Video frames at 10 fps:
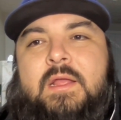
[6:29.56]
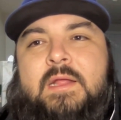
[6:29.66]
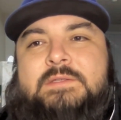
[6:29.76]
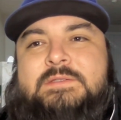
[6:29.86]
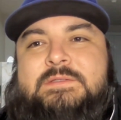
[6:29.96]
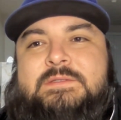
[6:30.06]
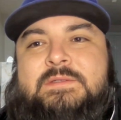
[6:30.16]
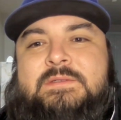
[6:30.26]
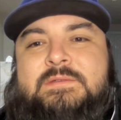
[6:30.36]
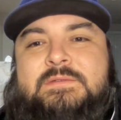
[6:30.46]
it's
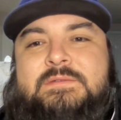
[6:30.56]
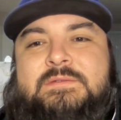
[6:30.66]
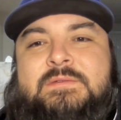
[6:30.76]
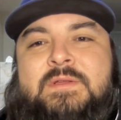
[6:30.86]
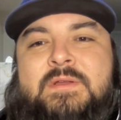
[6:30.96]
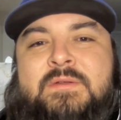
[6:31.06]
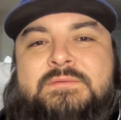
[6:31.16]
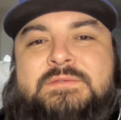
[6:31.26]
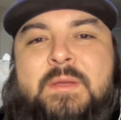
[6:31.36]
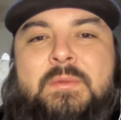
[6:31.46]
you
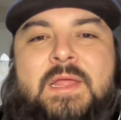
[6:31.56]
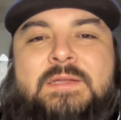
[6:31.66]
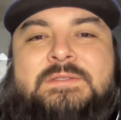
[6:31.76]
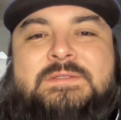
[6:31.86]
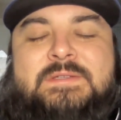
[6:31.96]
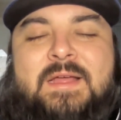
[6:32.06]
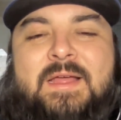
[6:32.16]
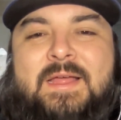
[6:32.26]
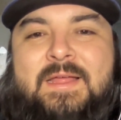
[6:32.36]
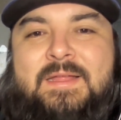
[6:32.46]
know, double-edged.
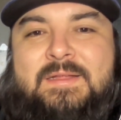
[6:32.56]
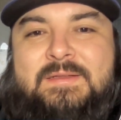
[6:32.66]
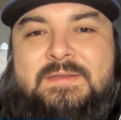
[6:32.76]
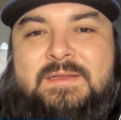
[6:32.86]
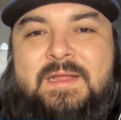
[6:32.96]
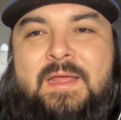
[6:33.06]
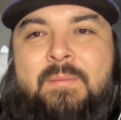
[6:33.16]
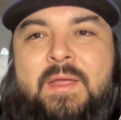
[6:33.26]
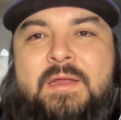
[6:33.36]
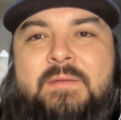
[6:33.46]
Am
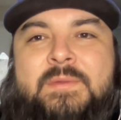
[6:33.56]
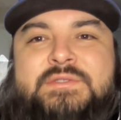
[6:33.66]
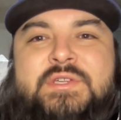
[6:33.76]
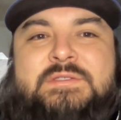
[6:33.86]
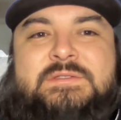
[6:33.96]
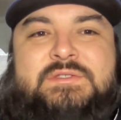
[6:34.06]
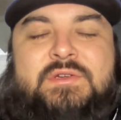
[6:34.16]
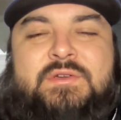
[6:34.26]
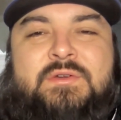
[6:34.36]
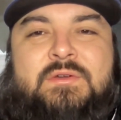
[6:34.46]
I gonna miss Justin
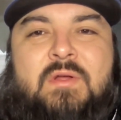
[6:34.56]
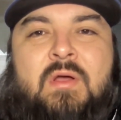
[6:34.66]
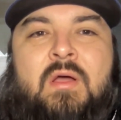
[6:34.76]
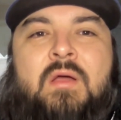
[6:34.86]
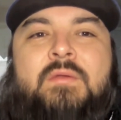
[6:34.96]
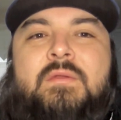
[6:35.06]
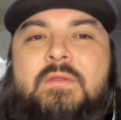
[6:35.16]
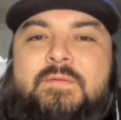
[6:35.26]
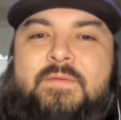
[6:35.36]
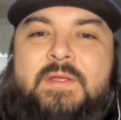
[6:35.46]
Turner on
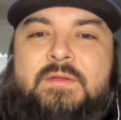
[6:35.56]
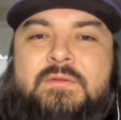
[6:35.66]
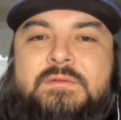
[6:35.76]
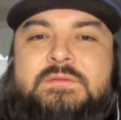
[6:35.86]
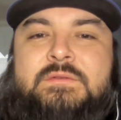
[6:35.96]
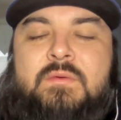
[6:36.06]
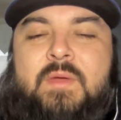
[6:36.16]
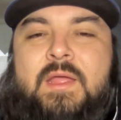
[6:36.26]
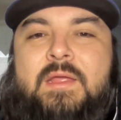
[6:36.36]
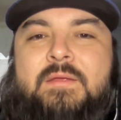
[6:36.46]
the field the
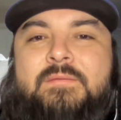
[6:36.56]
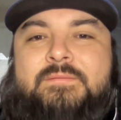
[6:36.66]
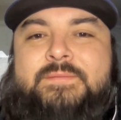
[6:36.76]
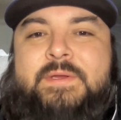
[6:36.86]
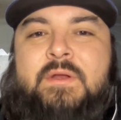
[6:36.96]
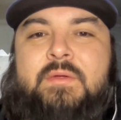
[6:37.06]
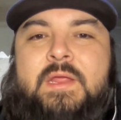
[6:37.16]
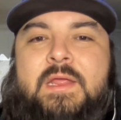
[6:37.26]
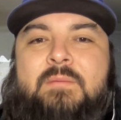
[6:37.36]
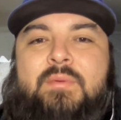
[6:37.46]
way, you know,
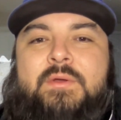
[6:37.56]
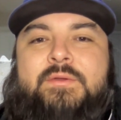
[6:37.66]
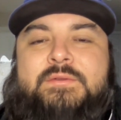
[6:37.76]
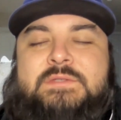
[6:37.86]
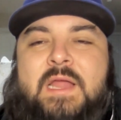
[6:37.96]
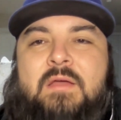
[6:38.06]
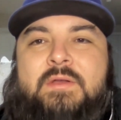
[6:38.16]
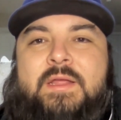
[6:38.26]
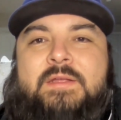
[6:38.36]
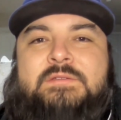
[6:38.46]
he can produce
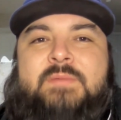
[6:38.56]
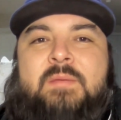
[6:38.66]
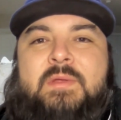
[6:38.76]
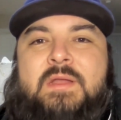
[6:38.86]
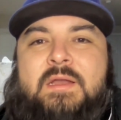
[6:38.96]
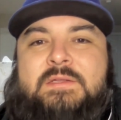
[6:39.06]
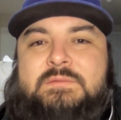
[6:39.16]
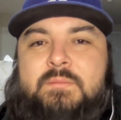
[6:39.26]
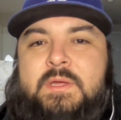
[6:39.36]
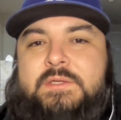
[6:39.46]
nowadays? Maybe not
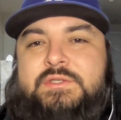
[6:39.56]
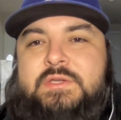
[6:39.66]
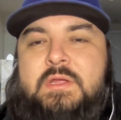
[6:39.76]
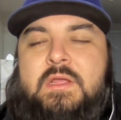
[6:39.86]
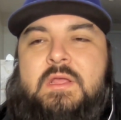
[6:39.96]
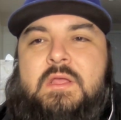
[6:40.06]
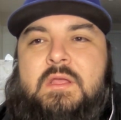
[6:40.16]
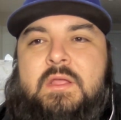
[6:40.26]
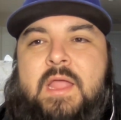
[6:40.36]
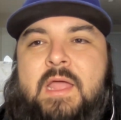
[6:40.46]
as much.
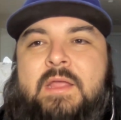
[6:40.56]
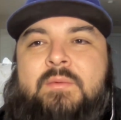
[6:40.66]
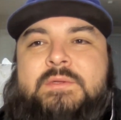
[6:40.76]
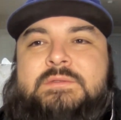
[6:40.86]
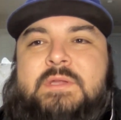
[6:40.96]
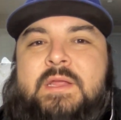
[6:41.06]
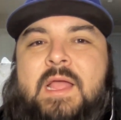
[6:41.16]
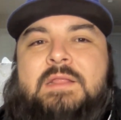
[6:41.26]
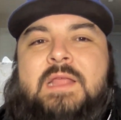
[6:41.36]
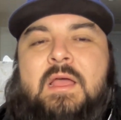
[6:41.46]
Yeah, he
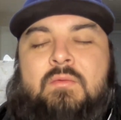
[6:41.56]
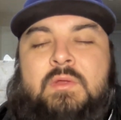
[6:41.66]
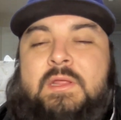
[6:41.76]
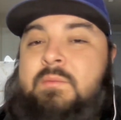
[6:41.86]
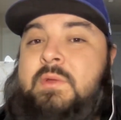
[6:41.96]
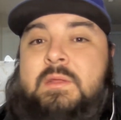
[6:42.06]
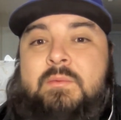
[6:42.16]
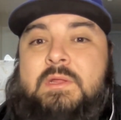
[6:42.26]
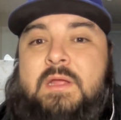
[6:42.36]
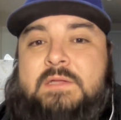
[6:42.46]
had that really, really,
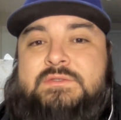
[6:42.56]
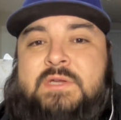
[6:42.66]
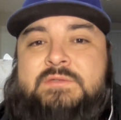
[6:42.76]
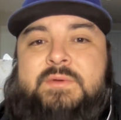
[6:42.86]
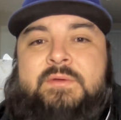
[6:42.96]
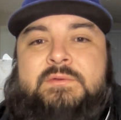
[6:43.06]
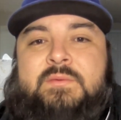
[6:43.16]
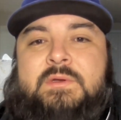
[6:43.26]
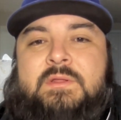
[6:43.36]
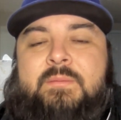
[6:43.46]
really hot stretch where he was
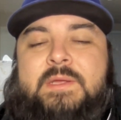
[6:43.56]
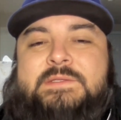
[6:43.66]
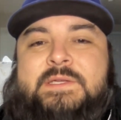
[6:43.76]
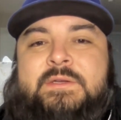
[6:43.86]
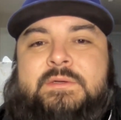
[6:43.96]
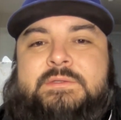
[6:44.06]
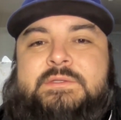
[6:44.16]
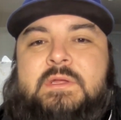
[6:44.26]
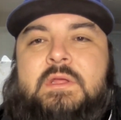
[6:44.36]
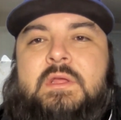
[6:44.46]
one of the best
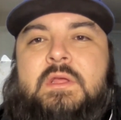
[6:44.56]
hitters,